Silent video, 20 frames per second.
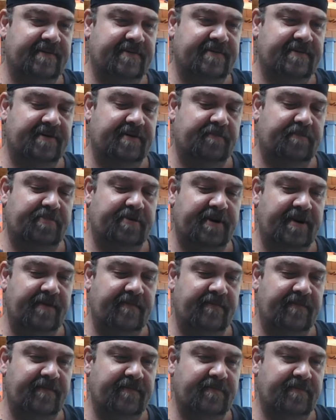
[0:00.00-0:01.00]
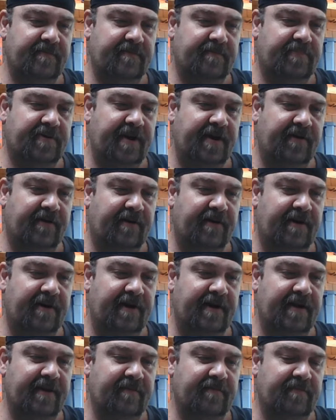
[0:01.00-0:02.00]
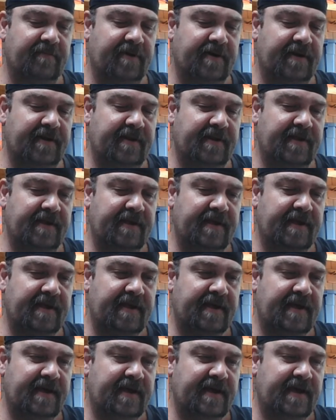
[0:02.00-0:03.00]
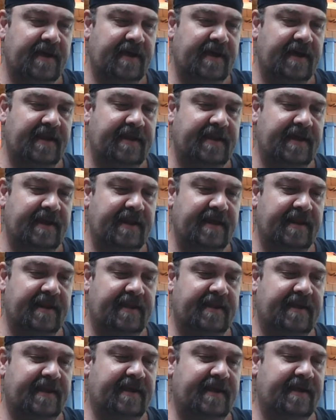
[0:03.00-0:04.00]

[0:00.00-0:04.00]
could have pre-ordered it, but I didn't.